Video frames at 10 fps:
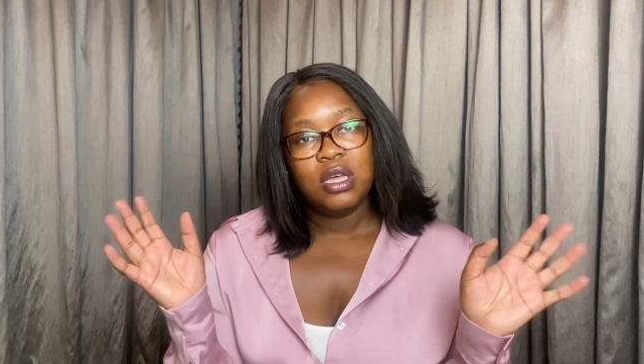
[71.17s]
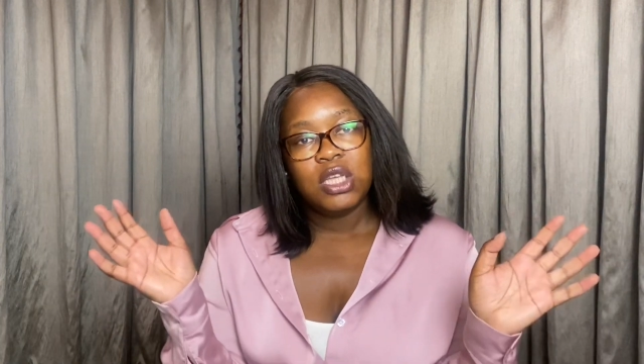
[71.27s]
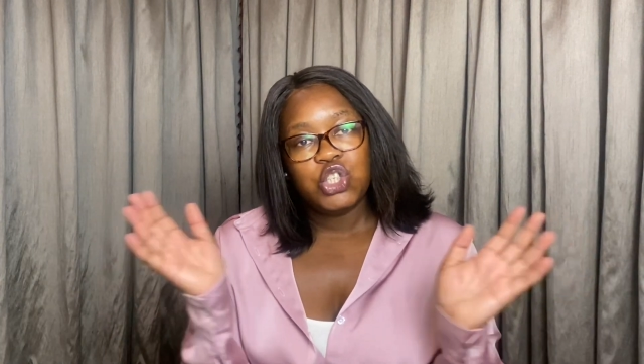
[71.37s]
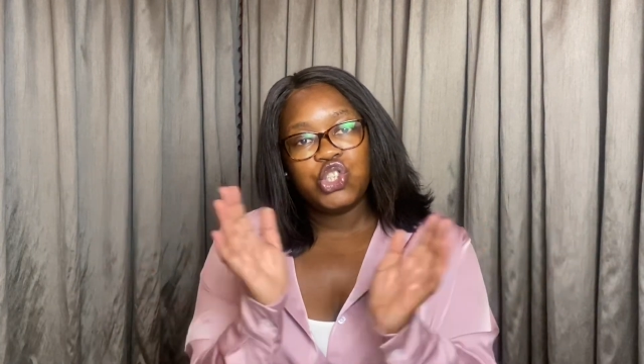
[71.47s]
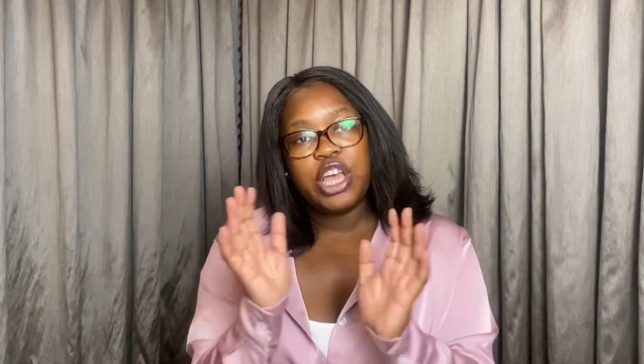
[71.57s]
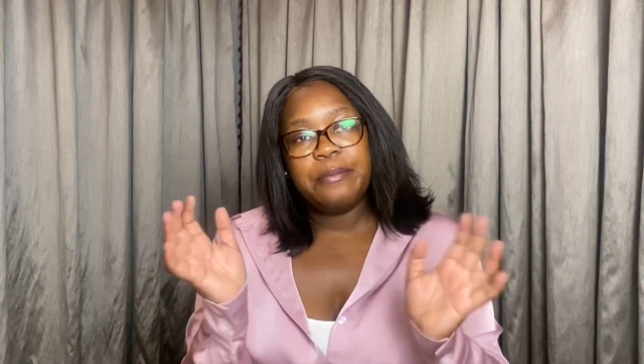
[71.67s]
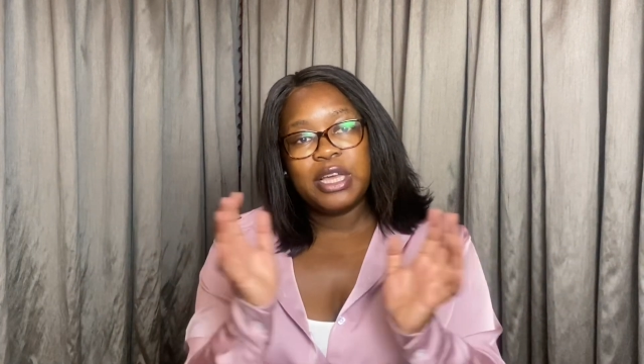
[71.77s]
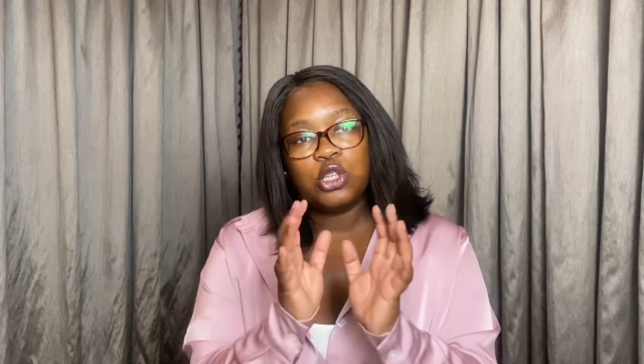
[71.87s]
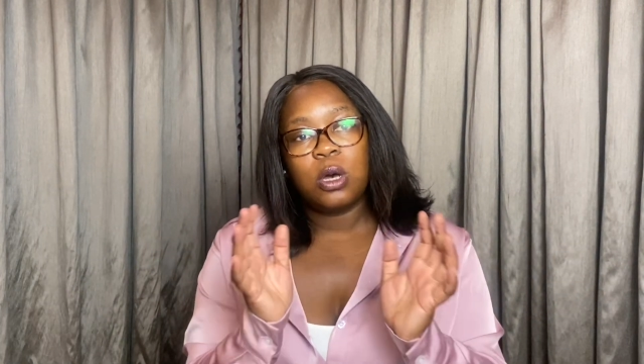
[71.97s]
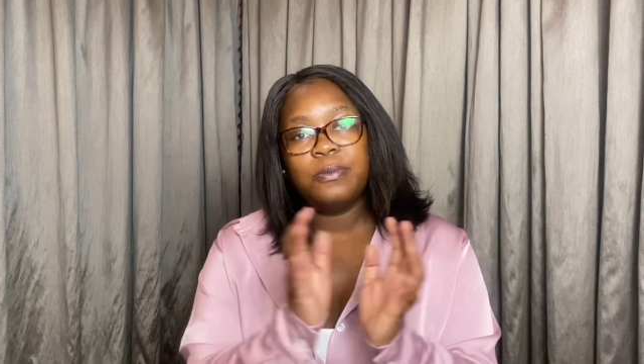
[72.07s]
share my
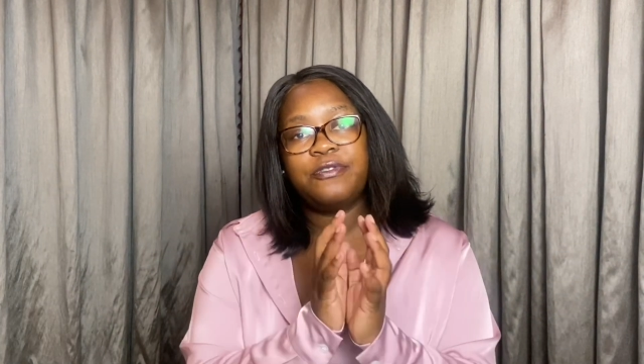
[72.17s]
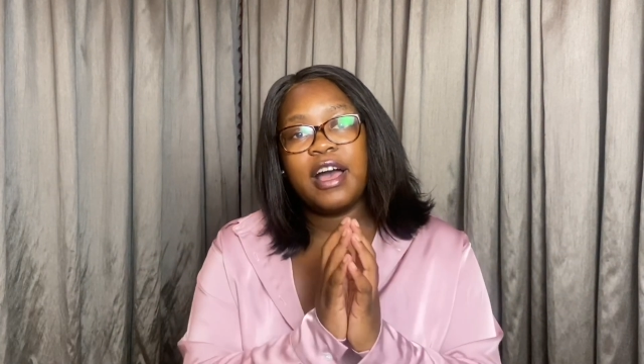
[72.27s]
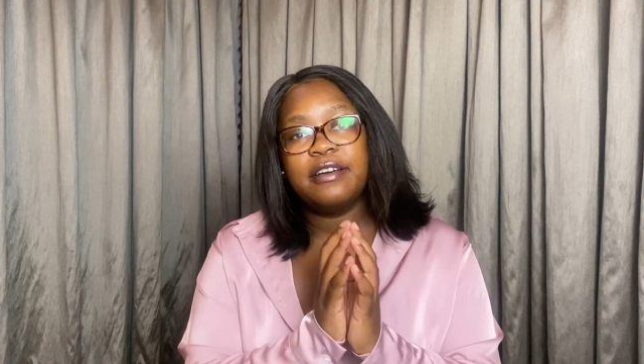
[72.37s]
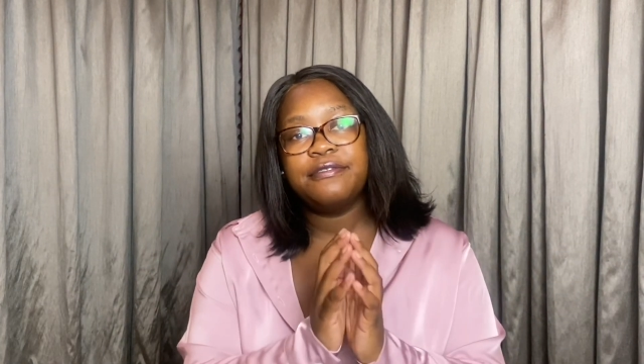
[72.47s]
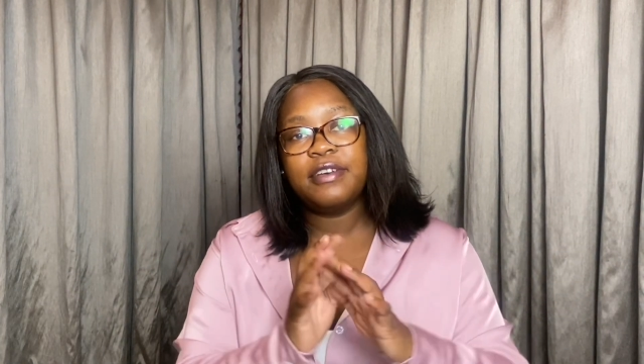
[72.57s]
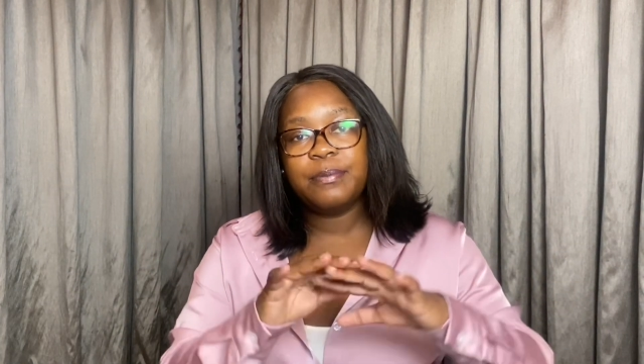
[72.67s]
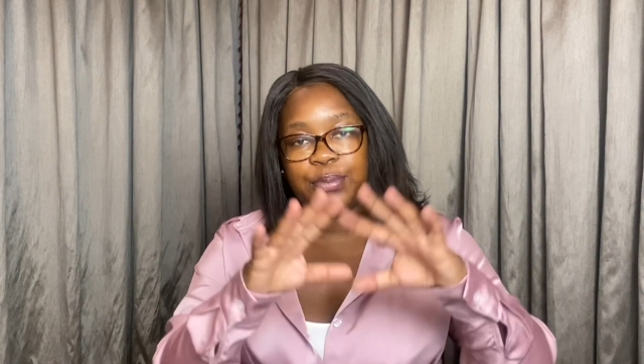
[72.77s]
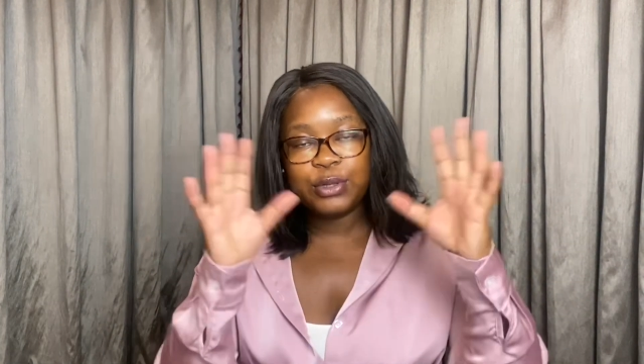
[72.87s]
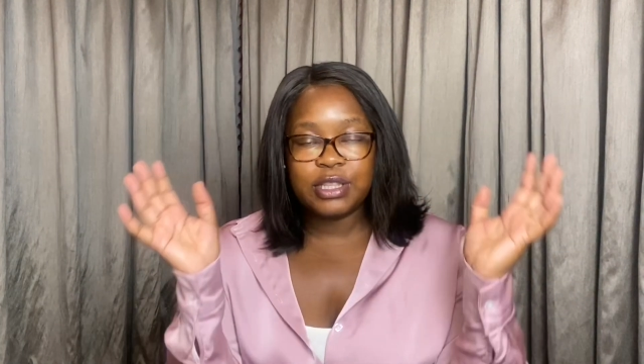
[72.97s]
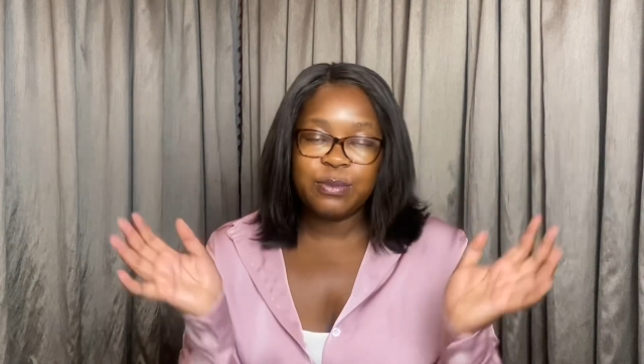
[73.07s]
top 5,
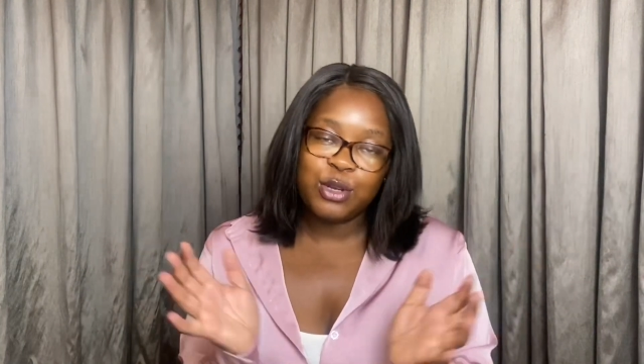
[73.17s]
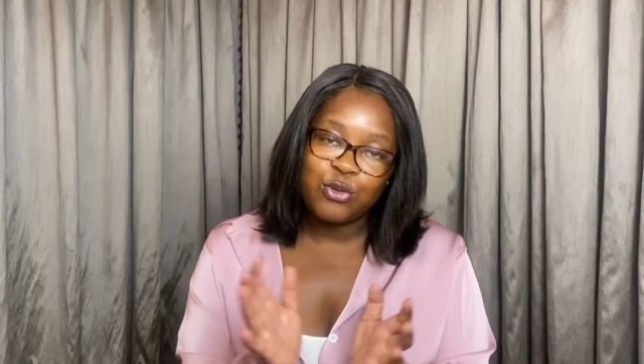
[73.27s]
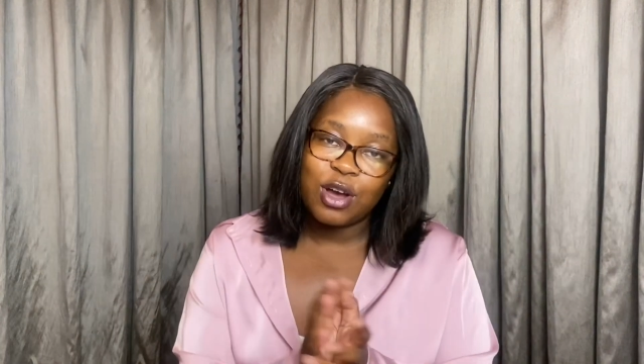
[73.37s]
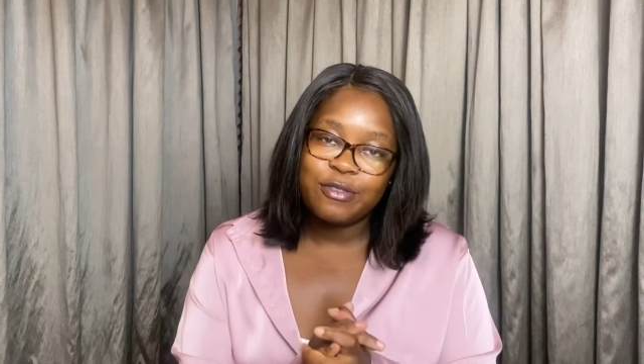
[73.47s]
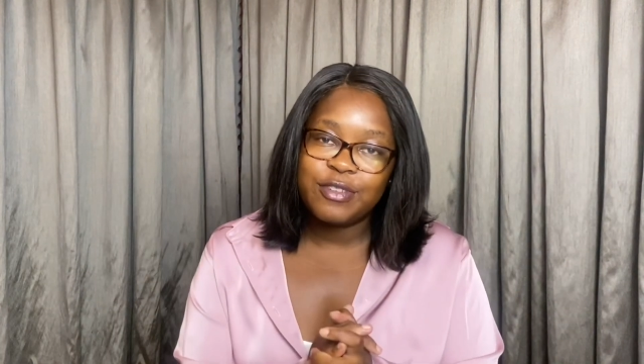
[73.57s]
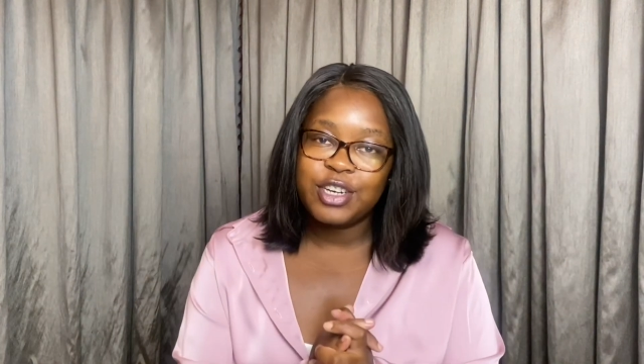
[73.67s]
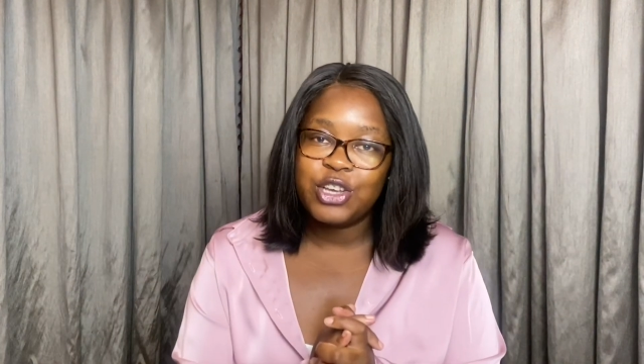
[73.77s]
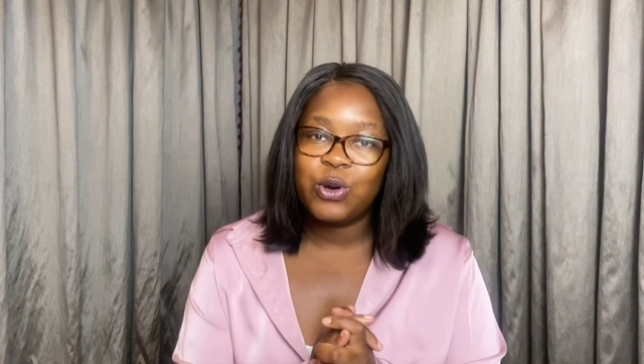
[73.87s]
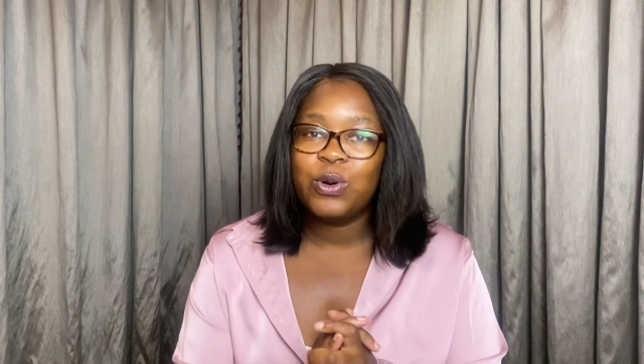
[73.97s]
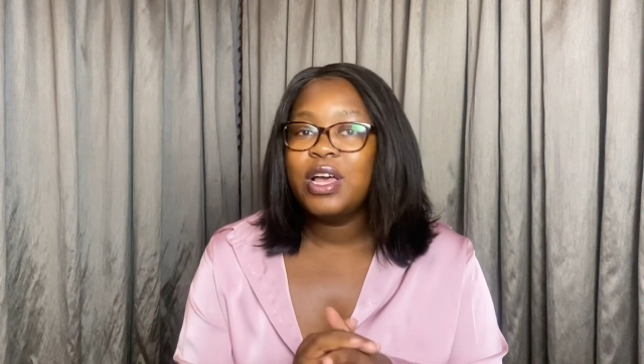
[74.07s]
put them in one
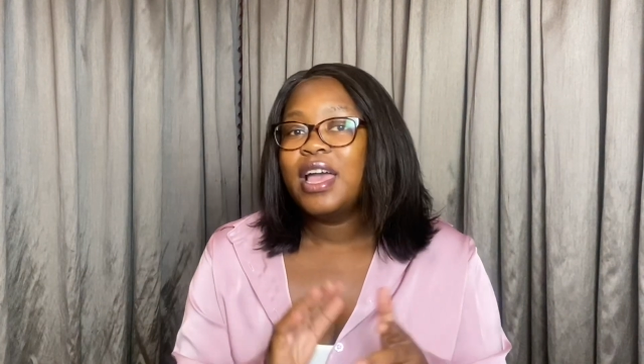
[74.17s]
video,